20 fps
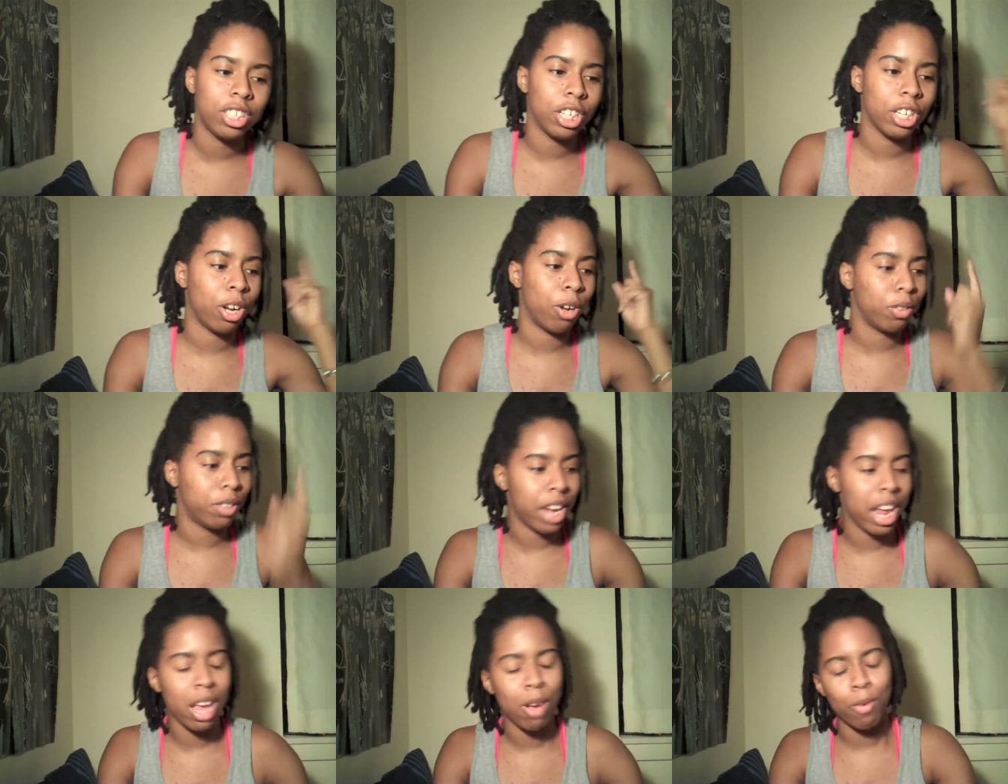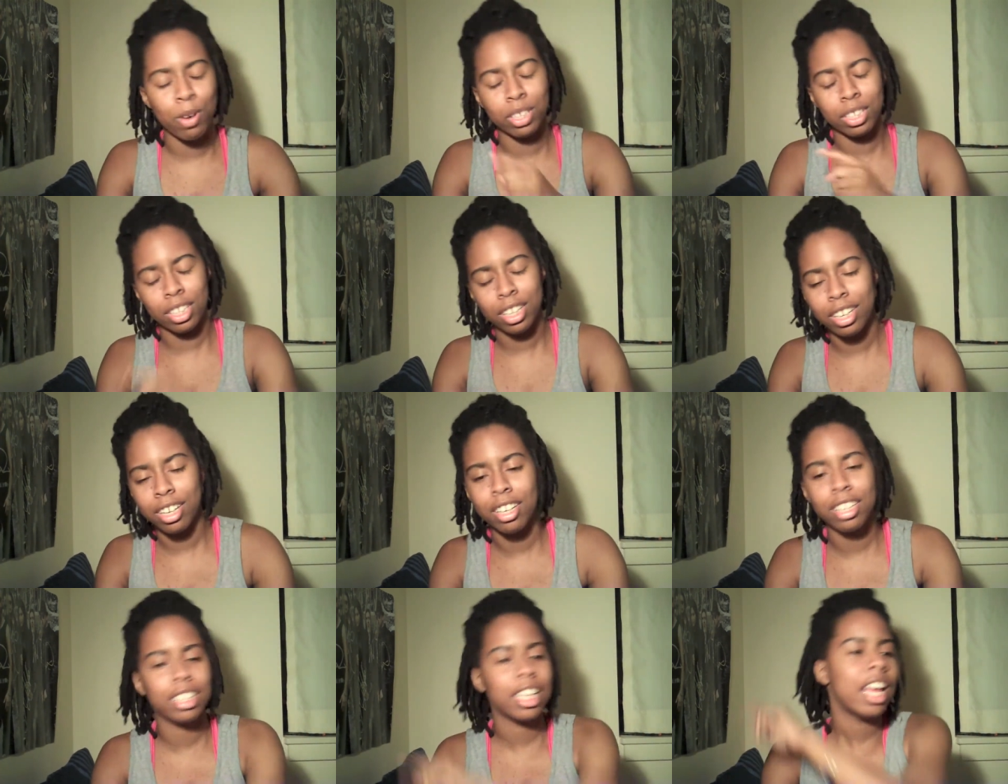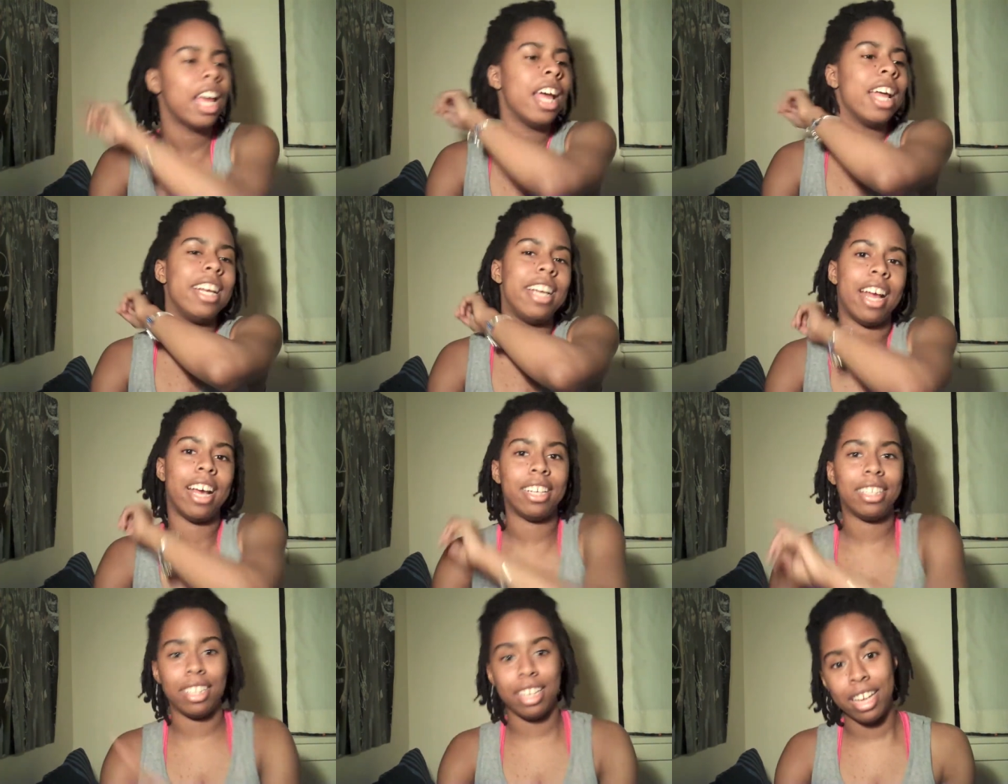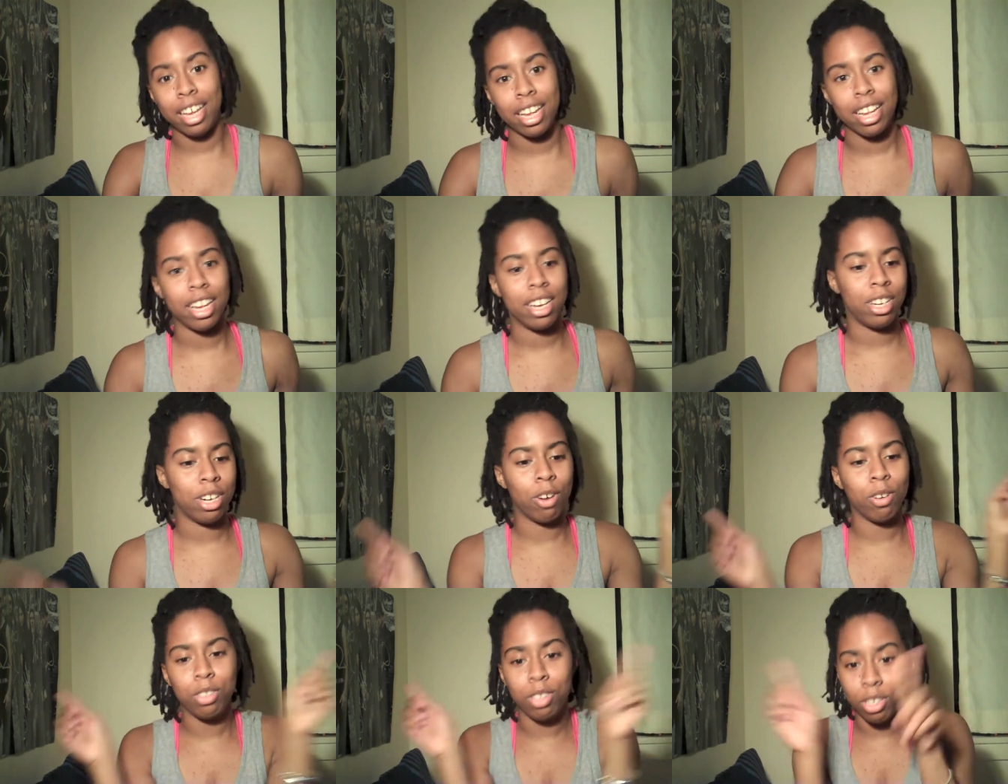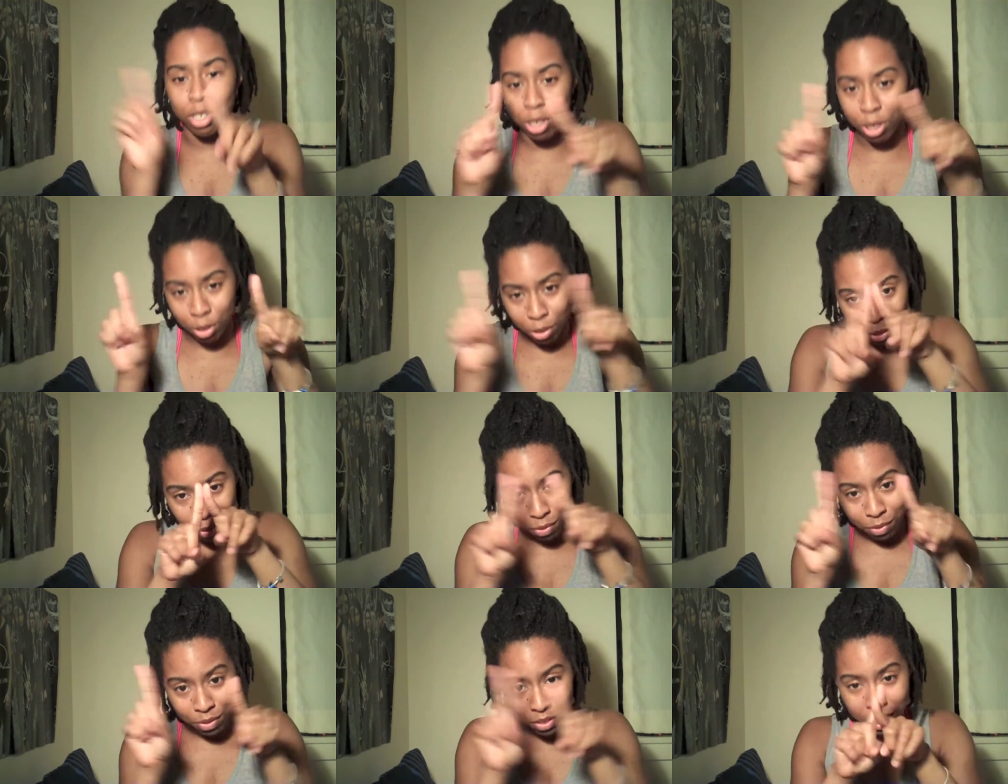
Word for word: She gonna take what's hers. That's it. Those are two.